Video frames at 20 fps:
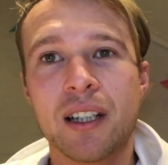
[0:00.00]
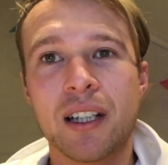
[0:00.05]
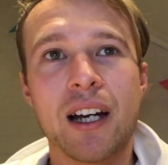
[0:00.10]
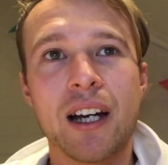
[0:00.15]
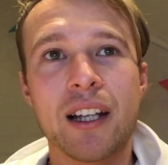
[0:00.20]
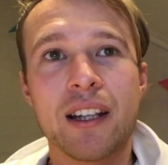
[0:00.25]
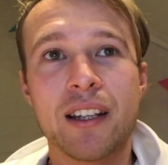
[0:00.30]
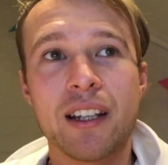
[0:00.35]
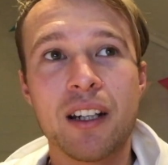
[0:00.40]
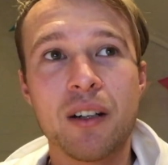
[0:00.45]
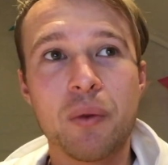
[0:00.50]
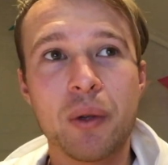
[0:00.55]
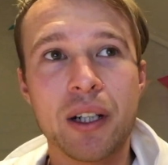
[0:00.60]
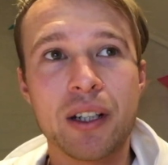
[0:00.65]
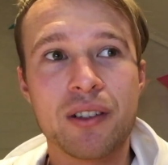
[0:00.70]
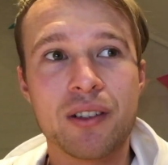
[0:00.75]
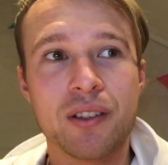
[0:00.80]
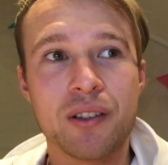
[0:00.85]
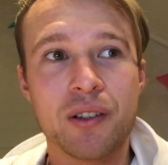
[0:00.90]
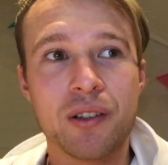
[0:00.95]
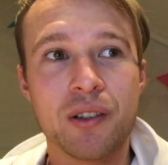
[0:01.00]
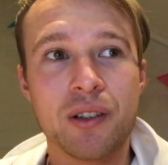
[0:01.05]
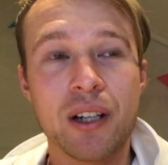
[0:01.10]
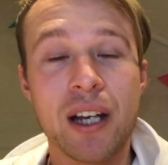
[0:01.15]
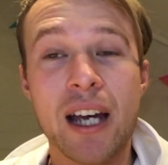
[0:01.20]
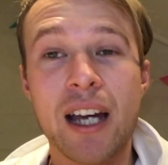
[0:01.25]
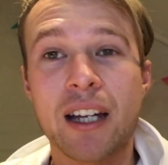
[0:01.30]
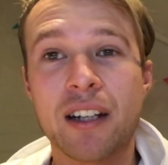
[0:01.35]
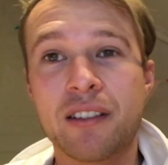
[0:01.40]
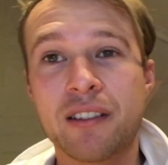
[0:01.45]
I then went to
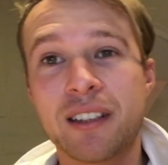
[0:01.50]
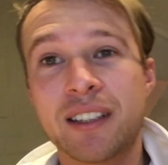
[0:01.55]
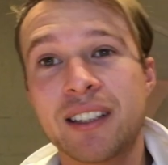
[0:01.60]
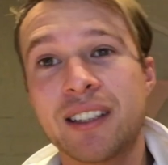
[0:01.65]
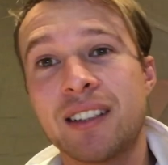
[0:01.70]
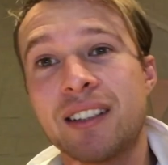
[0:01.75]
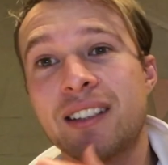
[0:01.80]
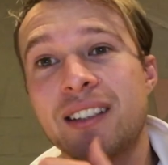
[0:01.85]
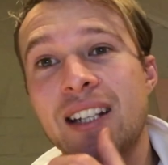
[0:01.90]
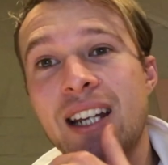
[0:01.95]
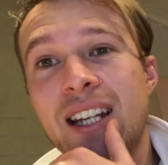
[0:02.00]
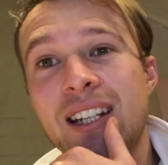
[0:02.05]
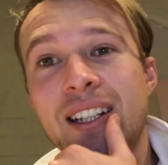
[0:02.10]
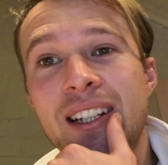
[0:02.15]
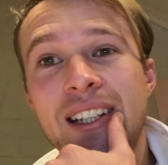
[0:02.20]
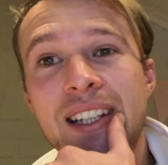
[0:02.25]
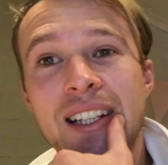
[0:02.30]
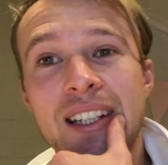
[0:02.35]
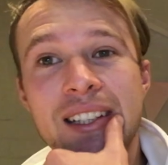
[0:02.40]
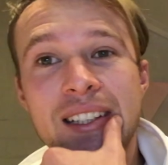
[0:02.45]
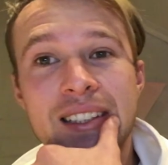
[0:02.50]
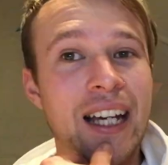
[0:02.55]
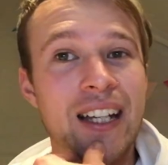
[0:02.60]
Accrington Stanley